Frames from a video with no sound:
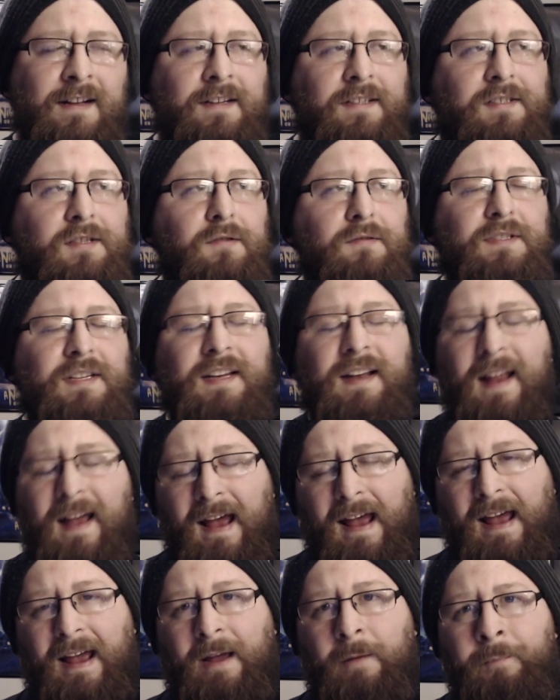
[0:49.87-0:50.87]
So
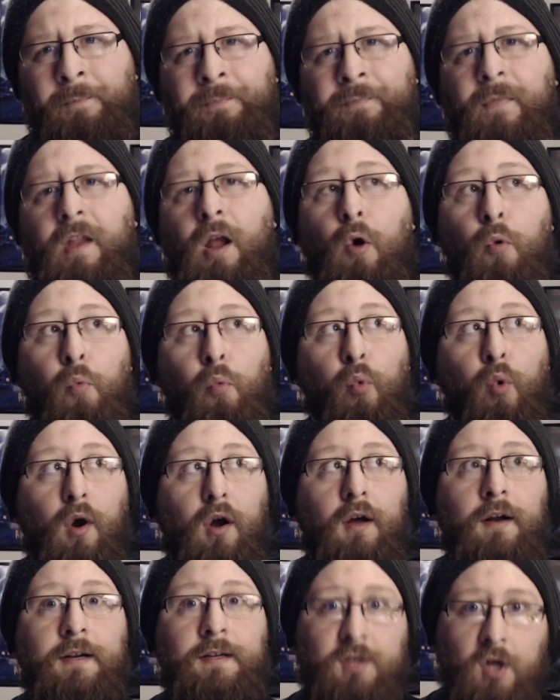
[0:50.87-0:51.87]
today, we're
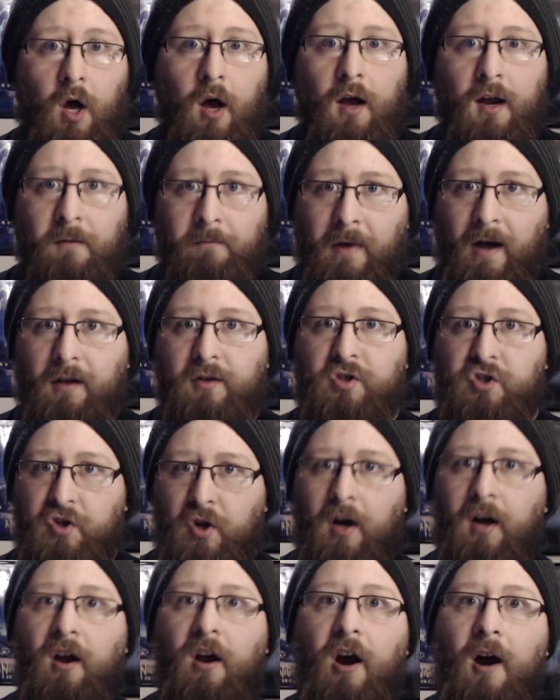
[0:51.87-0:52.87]
going to talk about
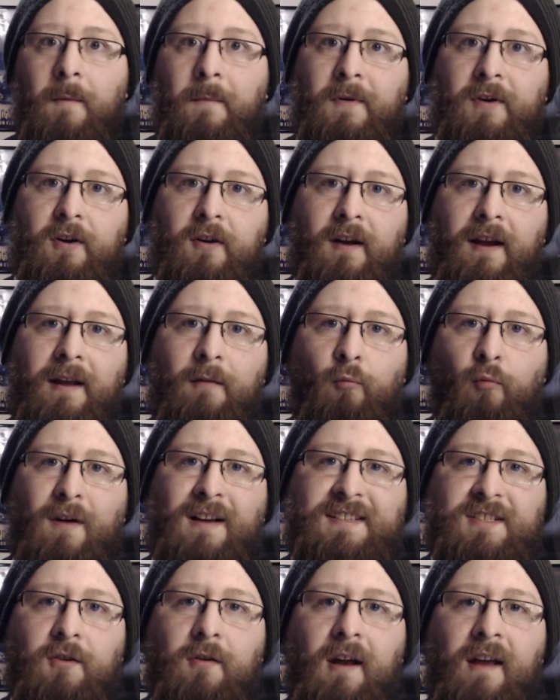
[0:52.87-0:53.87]
John Carpenter and
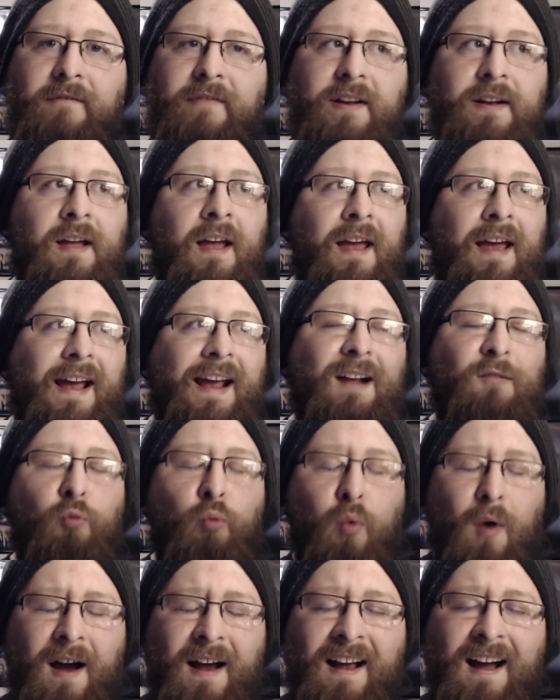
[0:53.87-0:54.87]
Wes Craven and
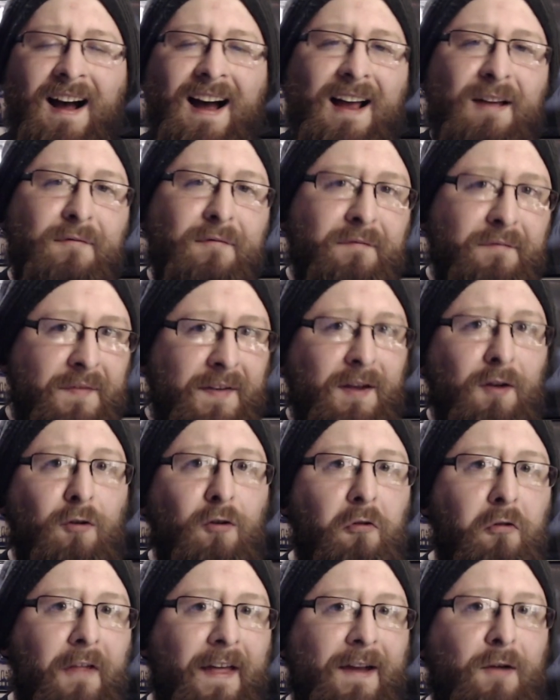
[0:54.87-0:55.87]
why I
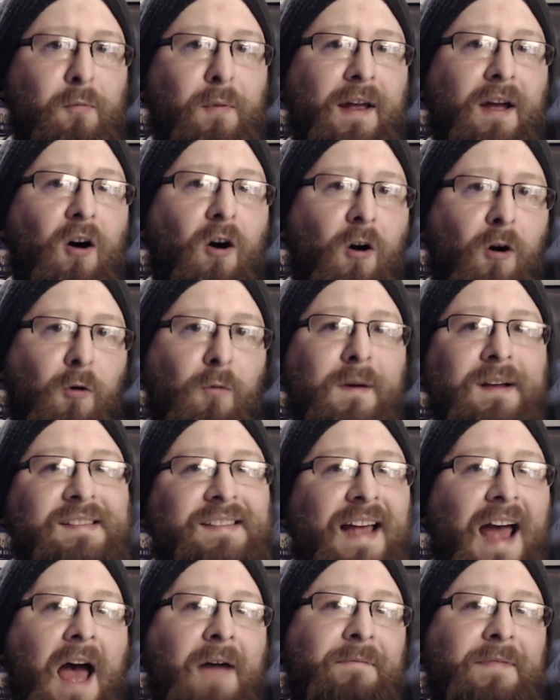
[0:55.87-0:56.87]
feel like we always
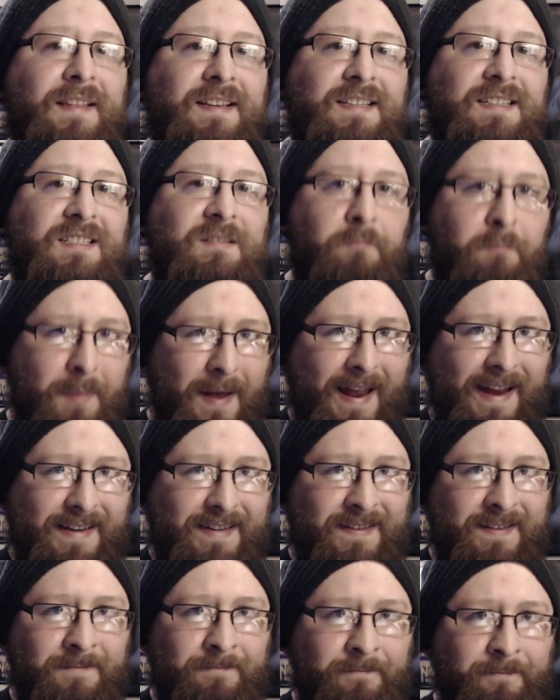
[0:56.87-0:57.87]
have this
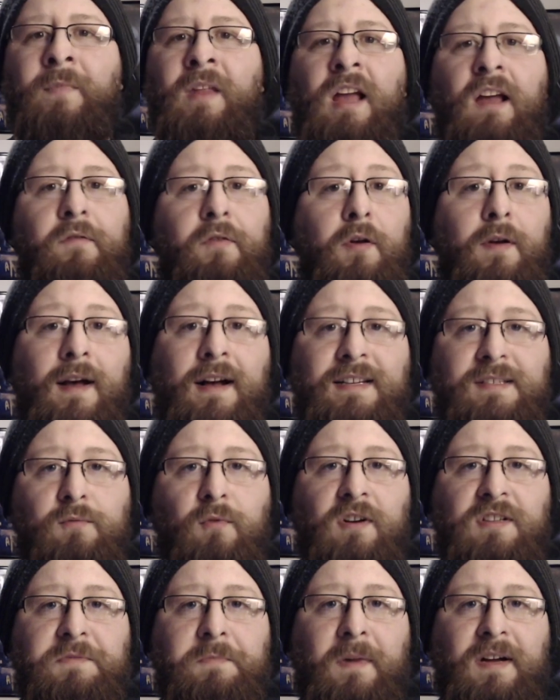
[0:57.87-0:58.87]
debate. If you guys
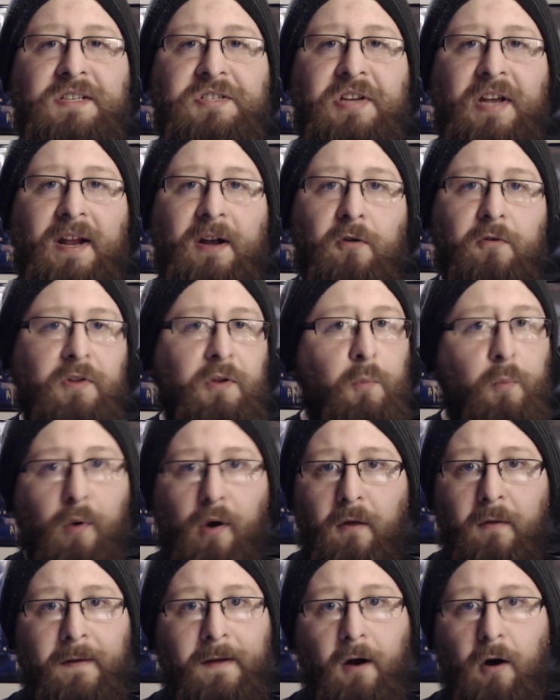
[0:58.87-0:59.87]
watch my channel, you
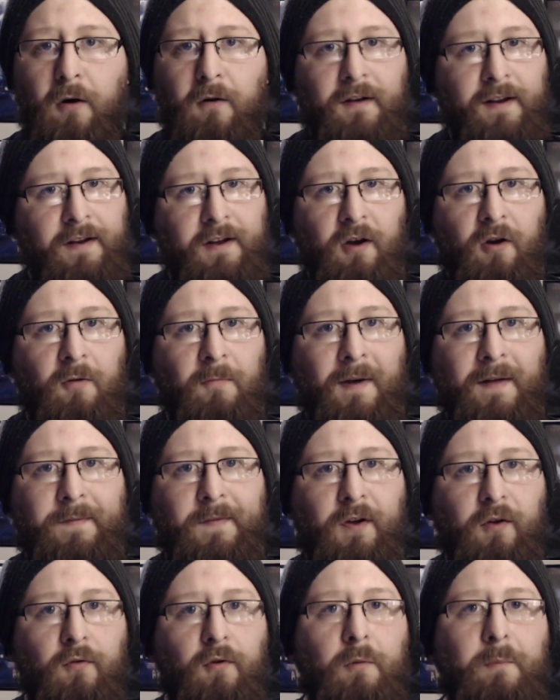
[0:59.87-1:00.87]
probably already know about
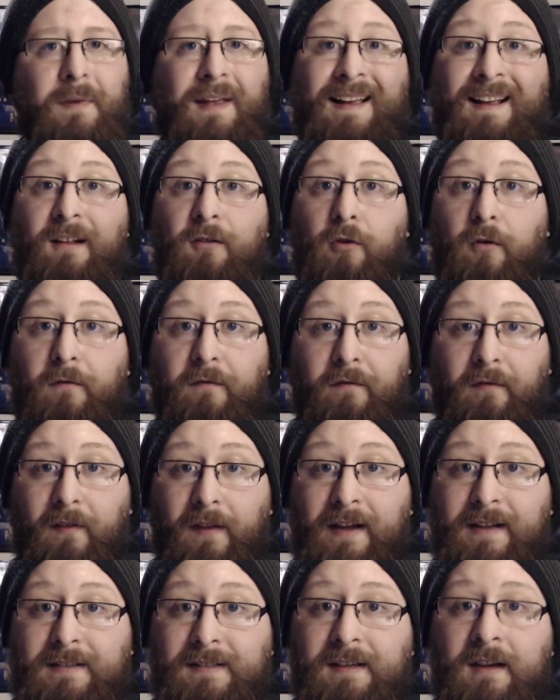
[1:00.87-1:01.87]
the group Killer
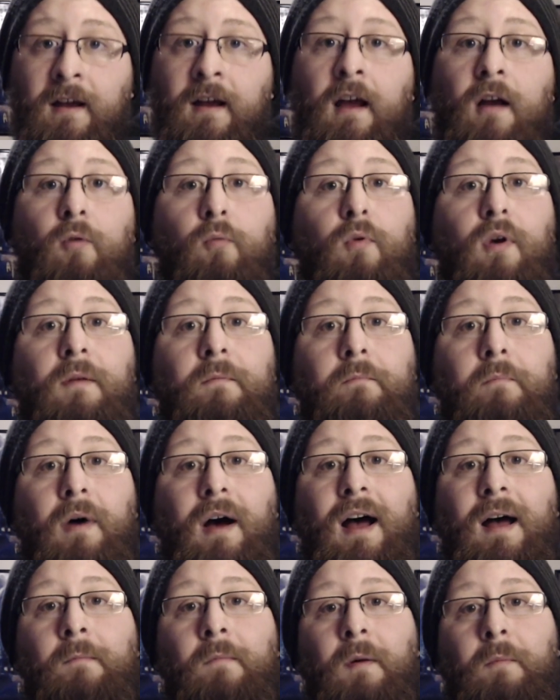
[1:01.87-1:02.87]
Flicks, run
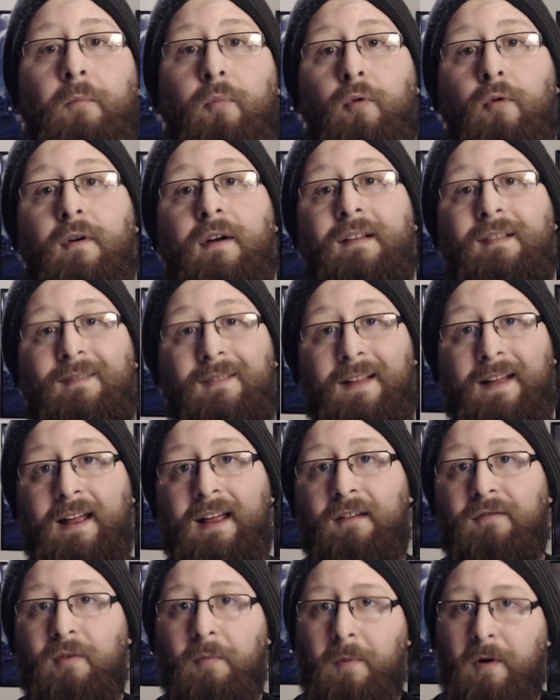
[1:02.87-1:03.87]
by my boy
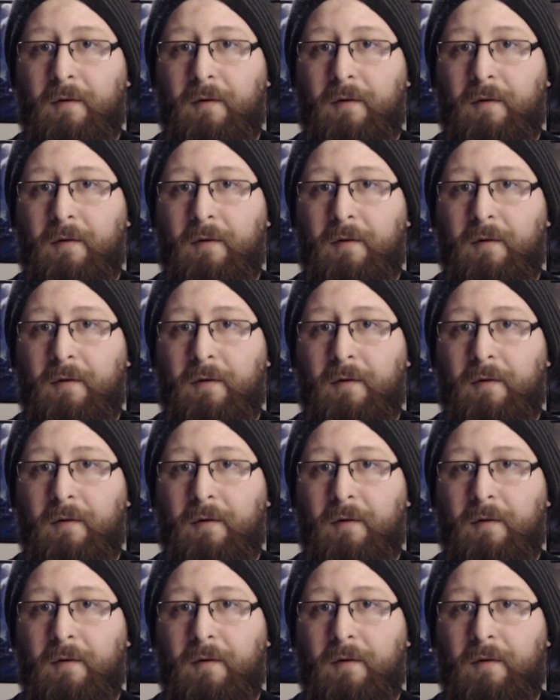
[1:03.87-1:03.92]
Lee from